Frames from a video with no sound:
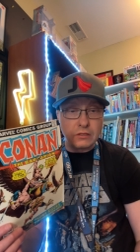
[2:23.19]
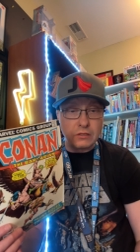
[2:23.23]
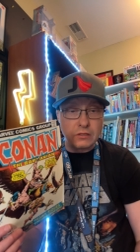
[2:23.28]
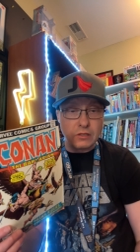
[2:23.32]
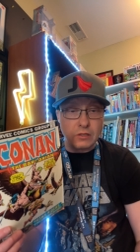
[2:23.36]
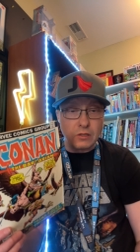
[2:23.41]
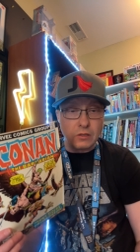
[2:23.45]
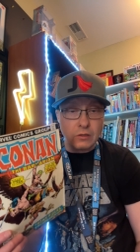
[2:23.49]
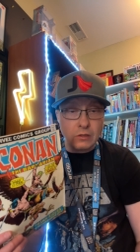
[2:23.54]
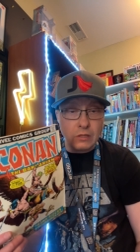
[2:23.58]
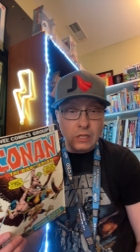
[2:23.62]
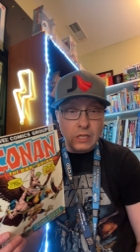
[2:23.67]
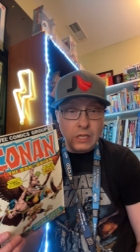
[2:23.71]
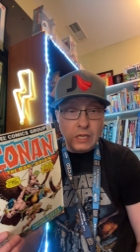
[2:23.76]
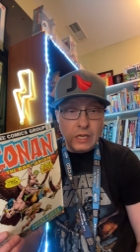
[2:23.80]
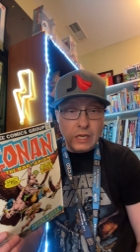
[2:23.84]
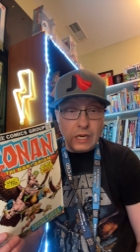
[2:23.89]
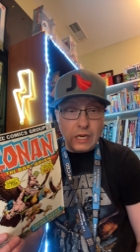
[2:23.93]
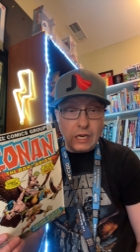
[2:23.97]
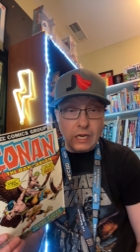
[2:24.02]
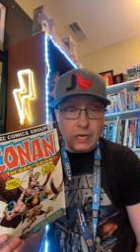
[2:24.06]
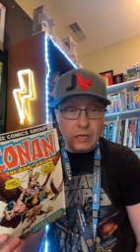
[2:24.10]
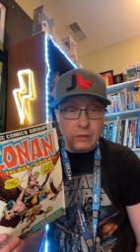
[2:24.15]
So,
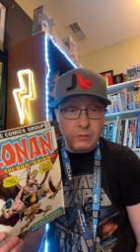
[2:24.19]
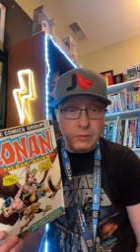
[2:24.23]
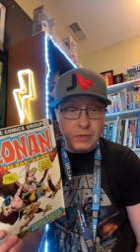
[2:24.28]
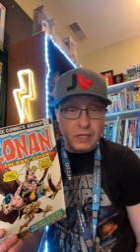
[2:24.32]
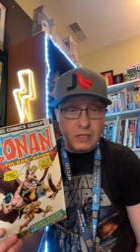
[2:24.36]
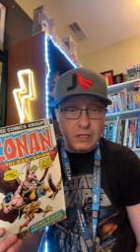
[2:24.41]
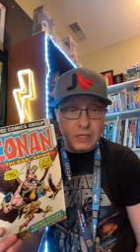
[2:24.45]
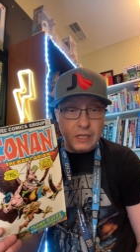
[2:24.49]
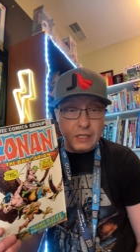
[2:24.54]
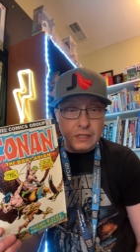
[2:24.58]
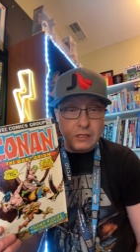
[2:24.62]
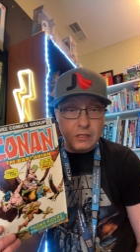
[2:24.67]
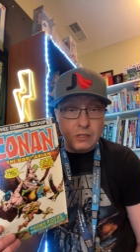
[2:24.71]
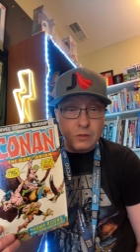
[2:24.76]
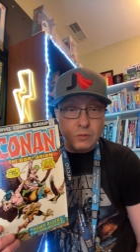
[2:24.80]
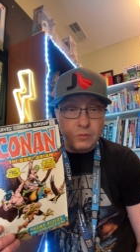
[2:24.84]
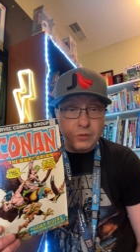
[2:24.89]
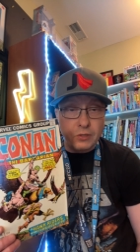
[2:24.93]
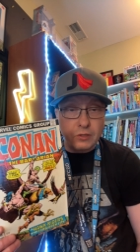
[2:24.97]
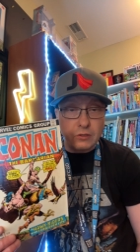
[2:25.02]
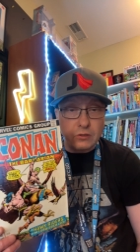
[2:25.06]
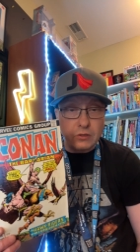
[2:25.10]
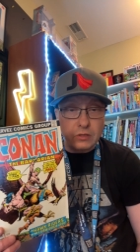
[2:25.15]
uh, but I do
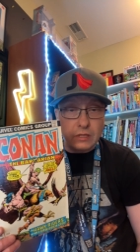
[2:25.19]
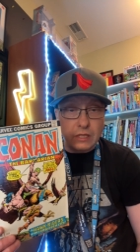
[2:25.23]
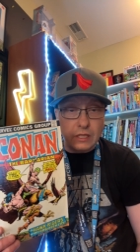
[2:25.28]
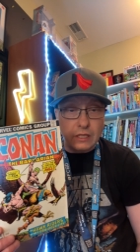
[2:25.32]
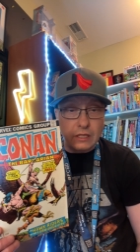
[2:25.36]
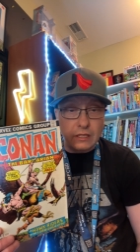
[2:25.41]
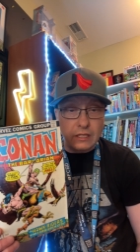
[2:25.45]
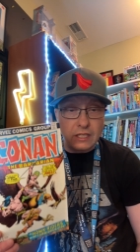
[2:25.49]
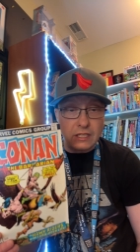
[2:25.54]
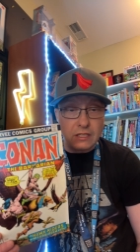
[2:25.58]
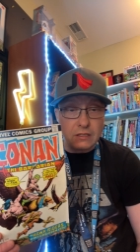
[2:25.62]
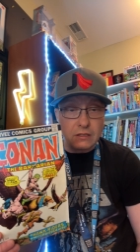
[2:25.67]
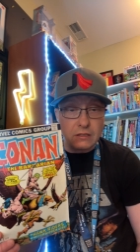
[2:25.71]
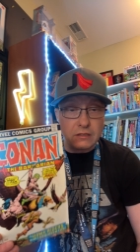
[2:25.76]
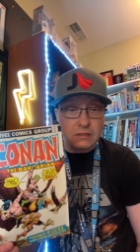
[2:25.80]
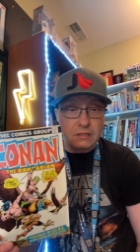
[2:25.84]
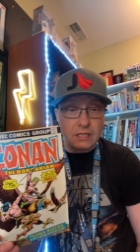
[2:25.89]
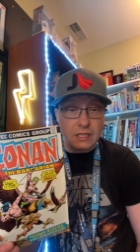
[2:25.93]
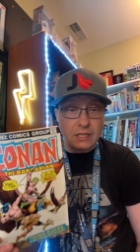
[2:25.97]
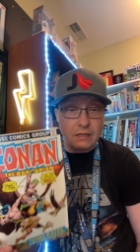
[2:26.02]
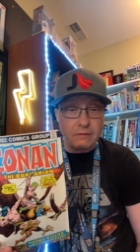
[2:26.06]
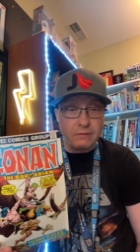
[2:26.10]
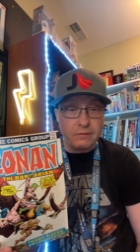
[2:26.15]
post uh, kind of the
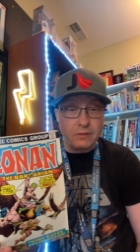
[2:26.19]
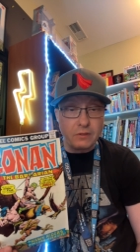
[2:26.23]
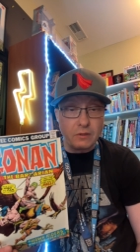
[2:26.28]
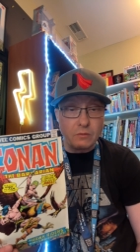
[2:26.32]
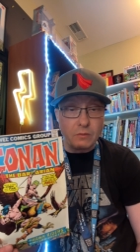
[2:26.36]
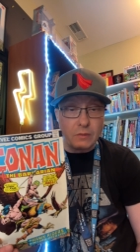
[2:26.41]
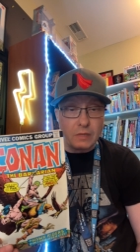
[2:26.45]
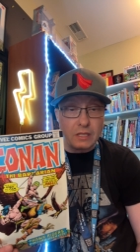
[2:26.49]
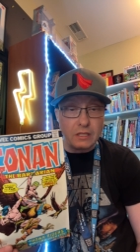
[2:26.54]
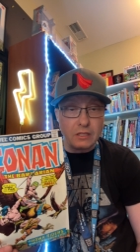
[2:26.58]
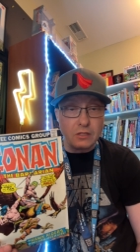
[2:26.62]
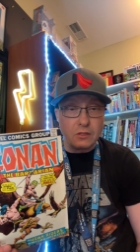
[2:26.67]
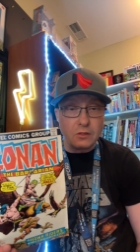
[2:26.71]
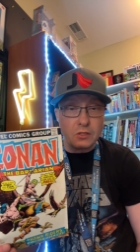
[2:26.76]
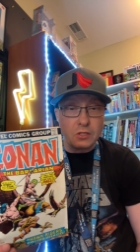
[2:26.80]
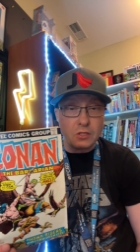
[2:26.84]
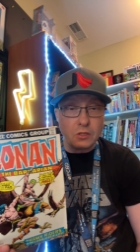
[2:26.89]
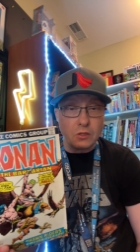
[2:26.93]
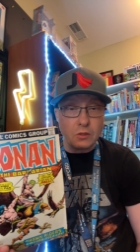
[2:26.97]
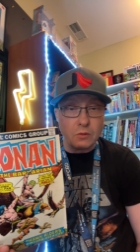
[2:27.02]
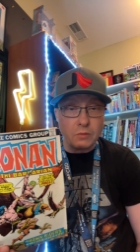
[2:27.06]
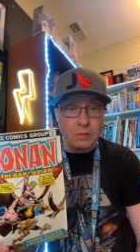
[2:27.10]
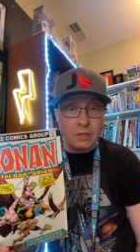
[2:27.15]
same for my
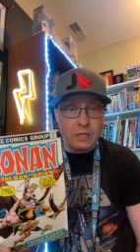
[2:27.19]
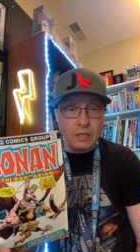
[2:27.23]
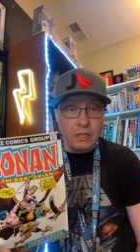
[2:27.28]
YouTube,